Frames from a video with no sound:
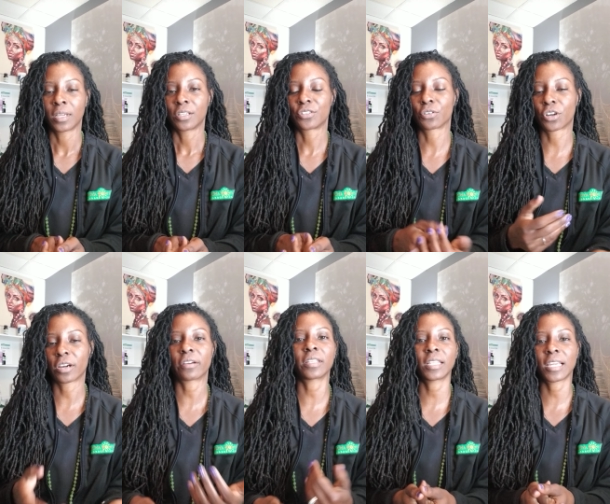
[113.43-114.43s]
So
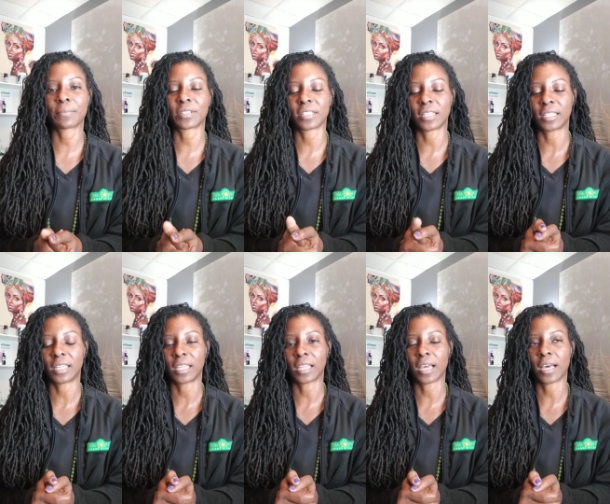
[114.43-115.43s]
currently I'm
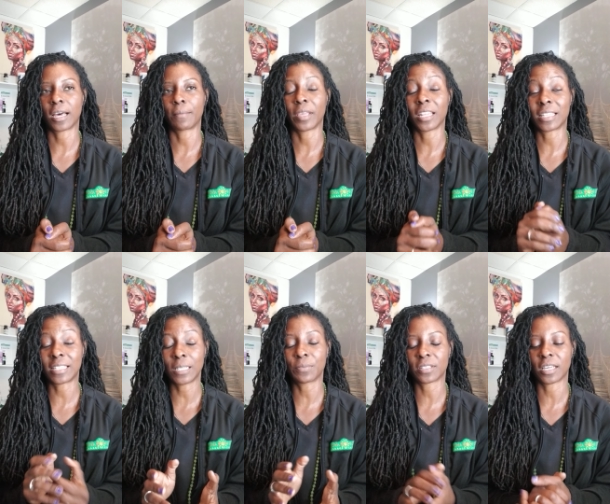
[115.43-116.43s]
studying um, in a
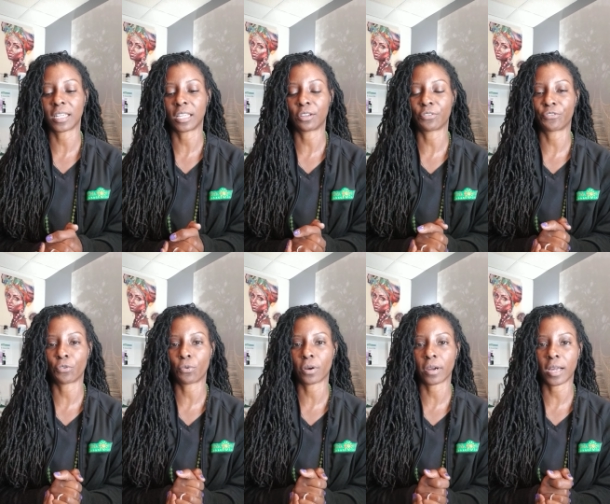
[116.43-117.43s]
deep study
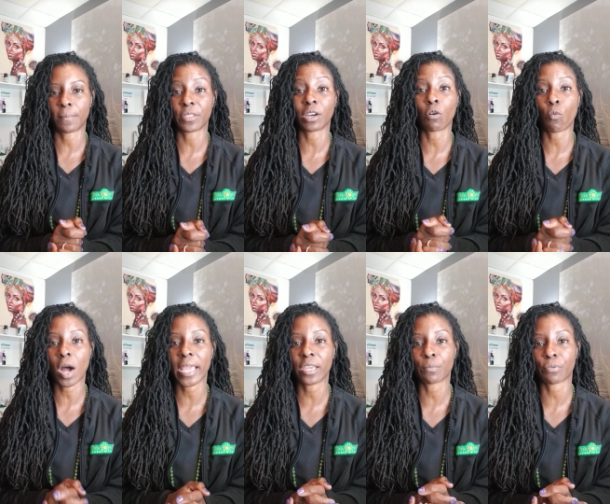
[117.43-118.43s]
for um, the
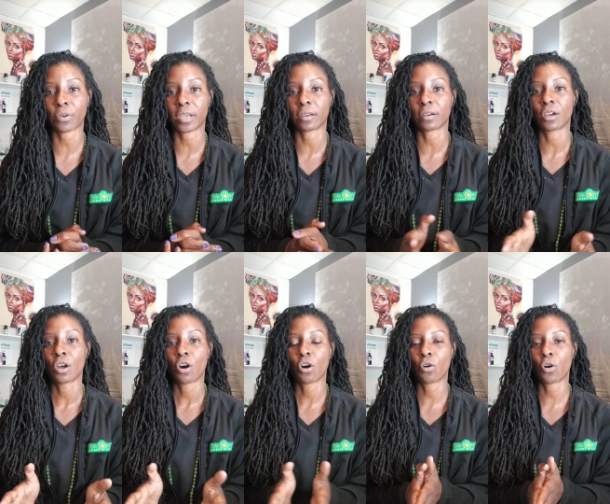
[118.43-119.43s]
Hawaiian prayer,
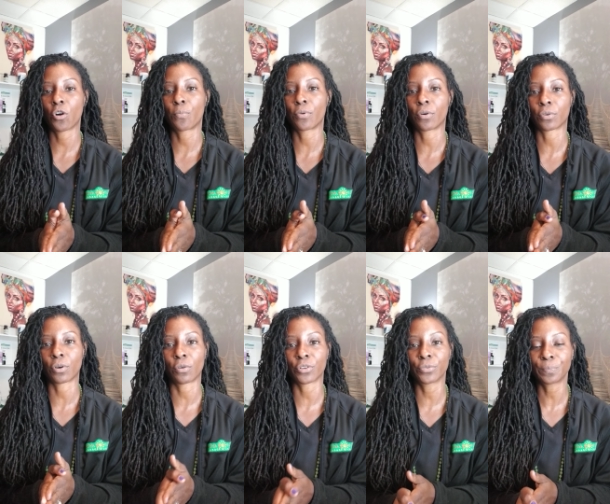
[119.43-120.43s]

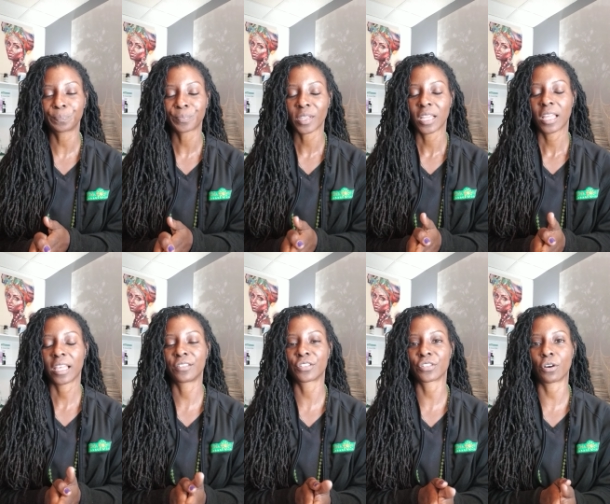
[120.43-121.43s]
Ono,
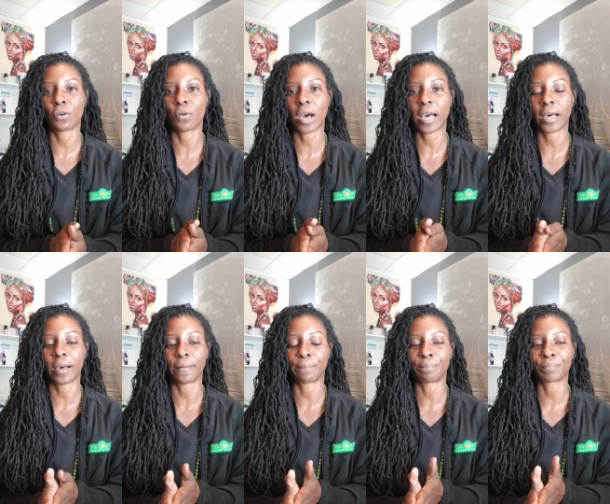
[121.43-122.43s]
And so
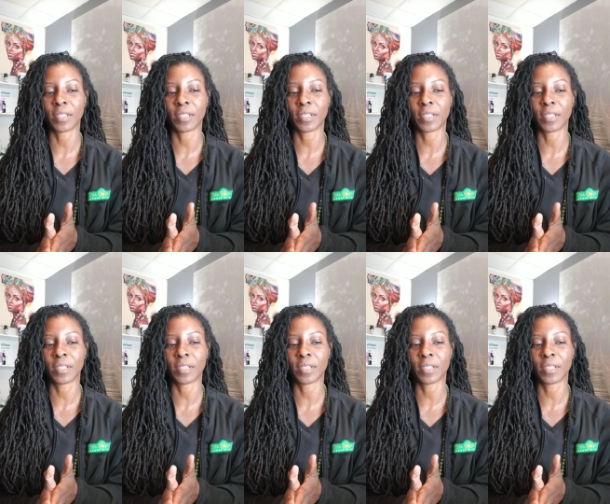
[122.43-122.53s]
um,